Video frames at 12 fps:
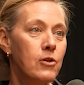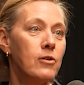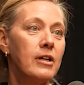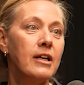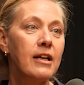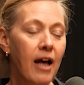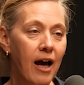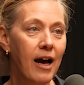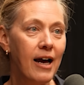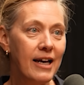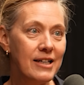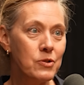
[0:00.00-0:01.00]
your little
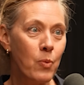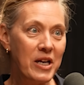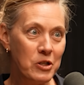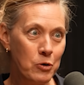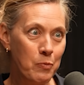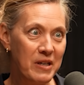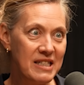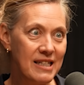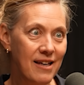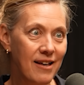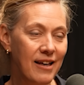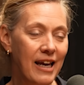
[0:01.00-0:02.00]
guy is way too
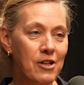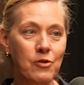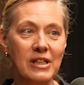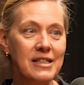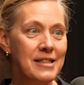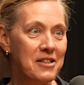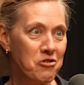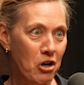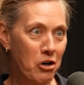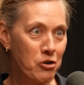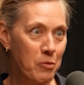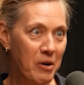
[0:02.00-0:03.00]
busy and you need to see a
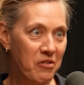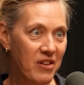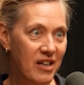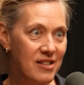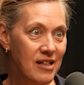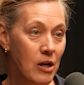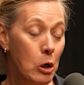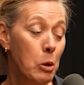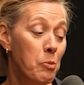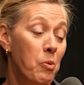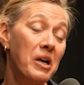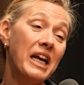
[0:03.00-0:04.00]
doctor about this.
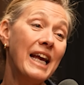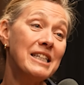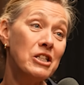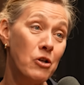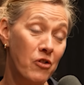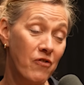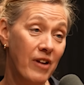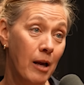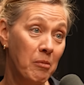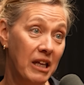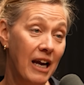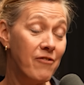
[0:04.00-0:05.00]
But when I get to know the
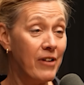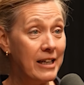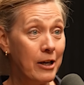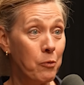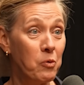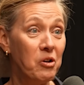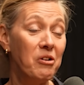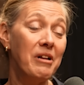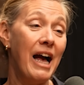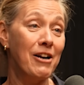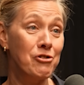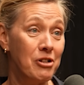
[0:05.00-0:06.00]
family, I find out
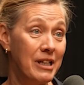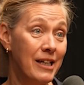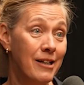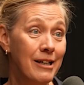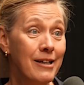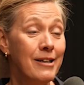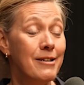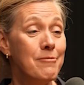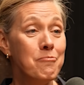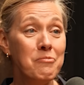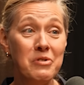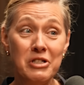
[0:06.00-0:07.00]
well, actually
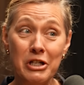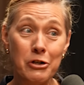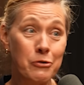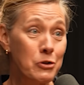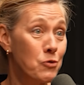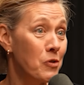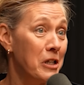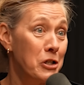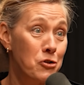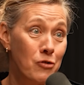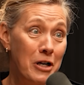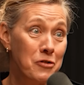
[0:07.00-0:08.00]
dinner is
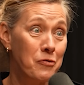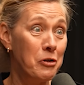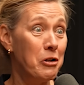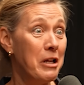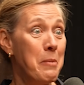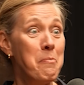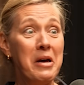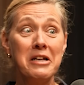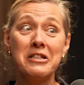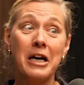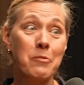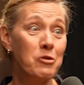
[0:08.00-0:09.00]
really stressful and
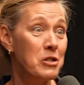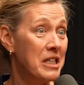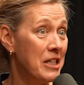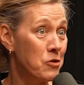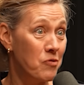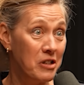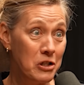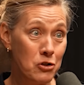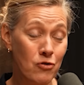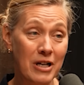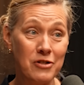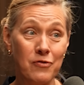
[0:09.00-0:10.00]
bedtime routine's really
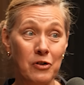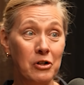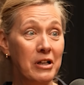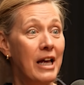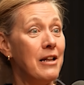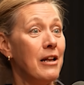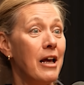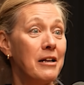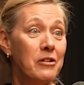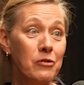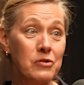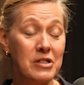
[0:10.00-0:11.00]
stressful and
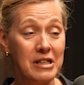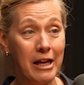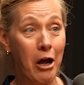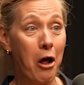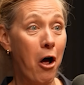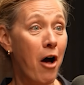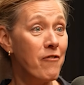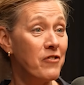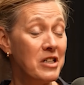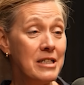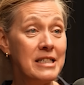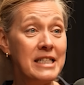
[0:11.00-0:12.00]
like there's
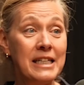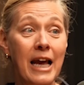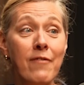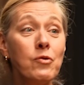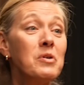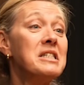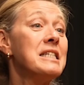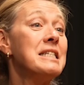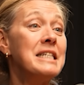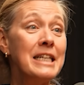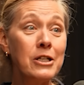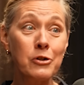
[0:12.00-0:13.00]
often yeah. everyone's in
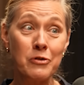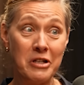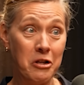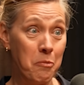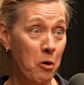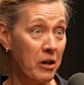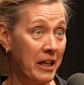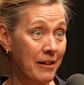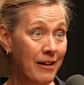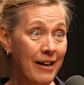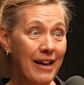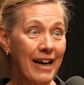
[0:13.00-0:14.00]
tears in the
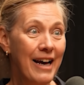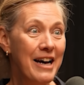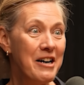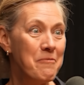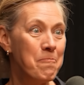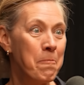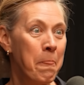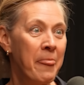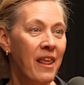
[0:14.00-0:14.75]
morning um,